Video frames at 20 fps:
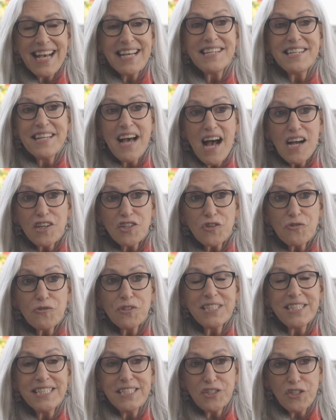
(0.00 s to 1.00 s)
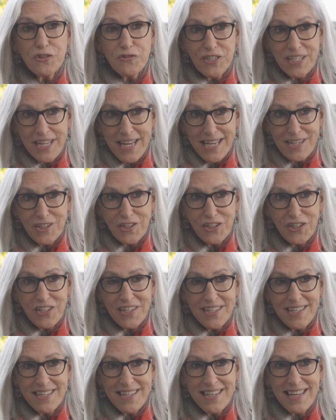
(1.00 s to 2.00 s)
doctoral
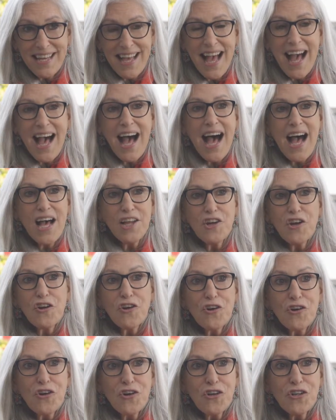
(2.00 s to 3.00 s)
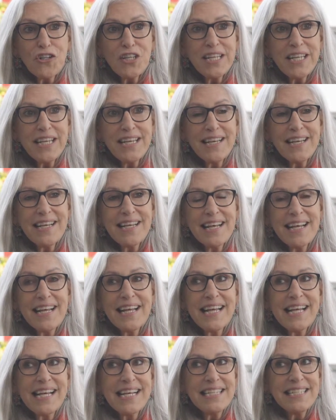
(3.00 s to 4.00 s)
dissertation on early
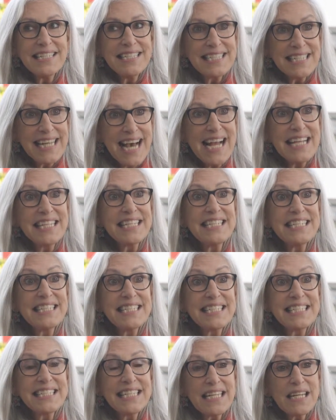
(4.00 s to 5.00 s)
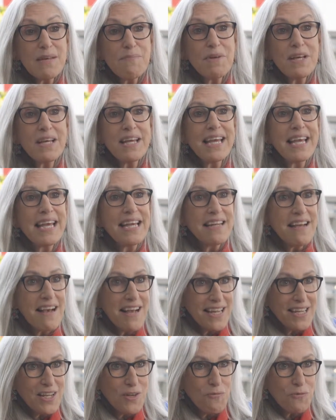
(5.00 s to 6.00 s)
silent cinema in
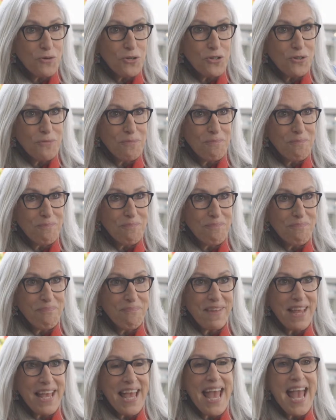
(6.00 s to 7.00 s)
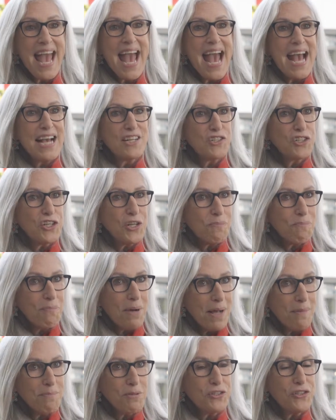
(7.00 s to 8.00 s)
Hollywood. And she
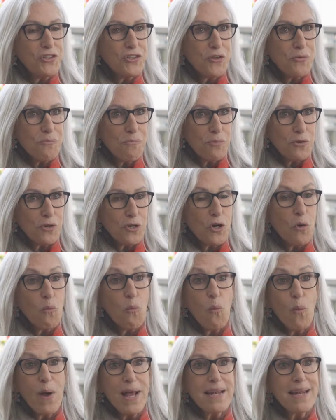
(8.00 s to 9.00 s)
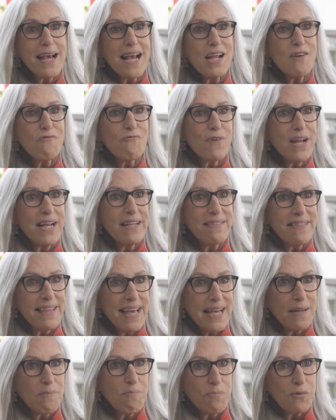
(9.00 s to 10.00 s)
published her book. When I read
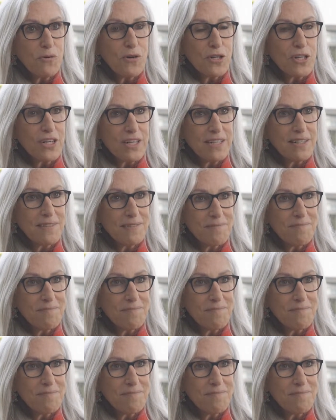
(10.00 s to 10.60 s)
that book,